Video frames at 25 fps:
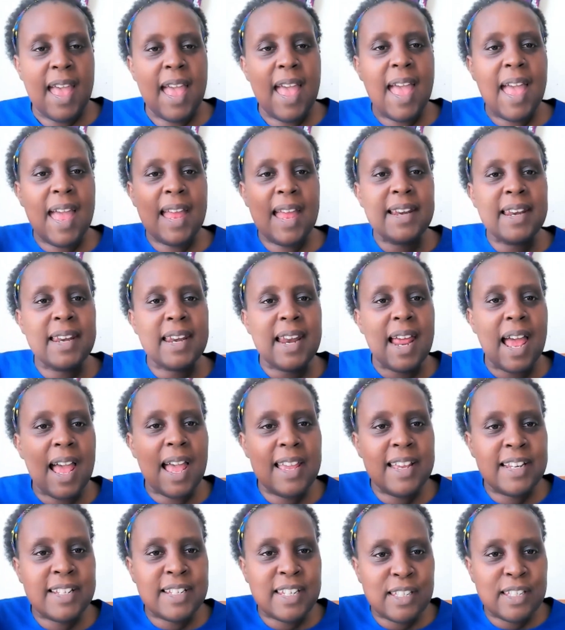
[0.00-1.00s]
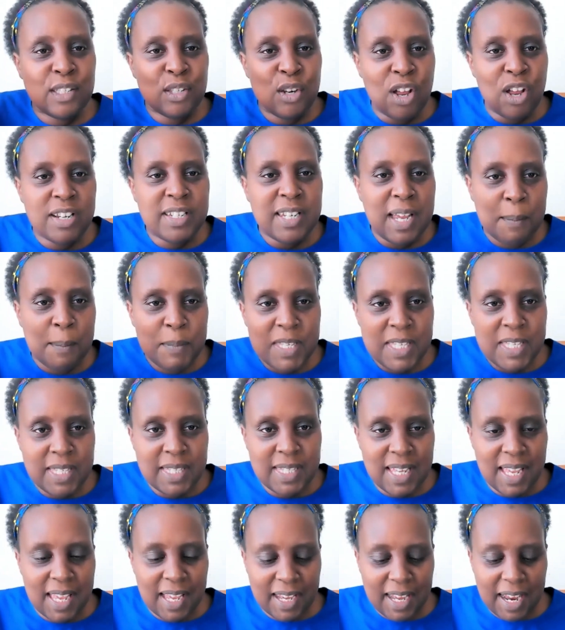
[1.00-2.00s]
And it is not a
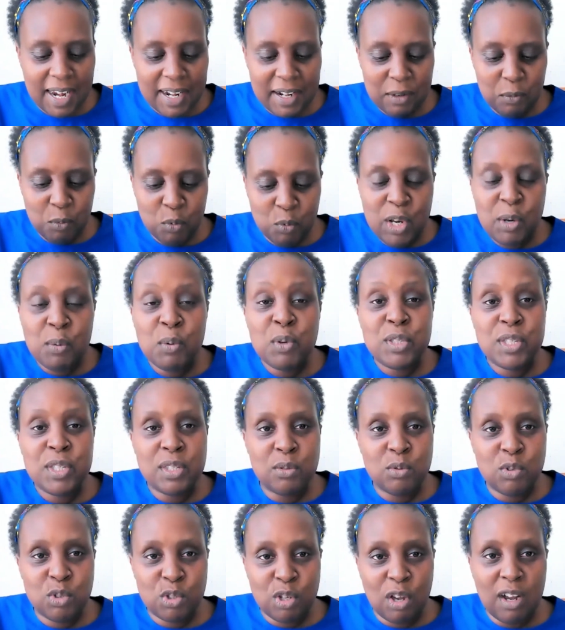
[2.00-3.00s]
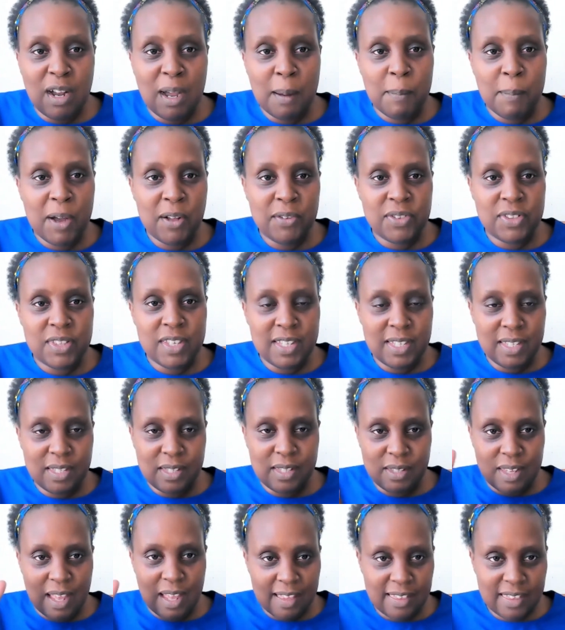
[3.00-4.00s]
mistake, and we will talk about
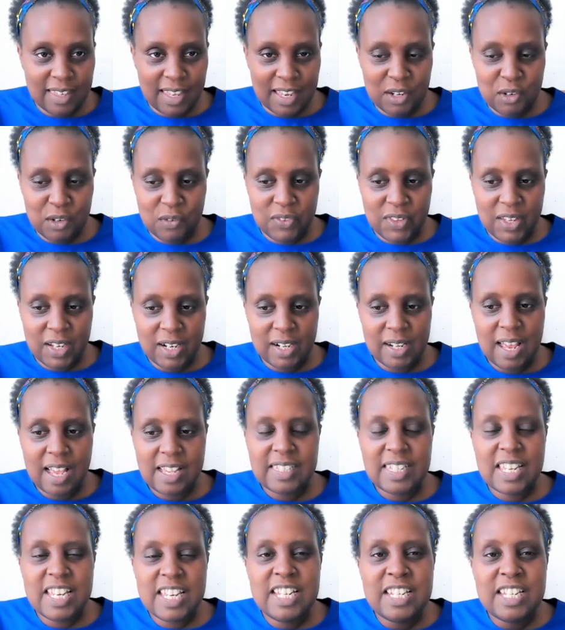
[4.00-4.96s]
this at the end of the class,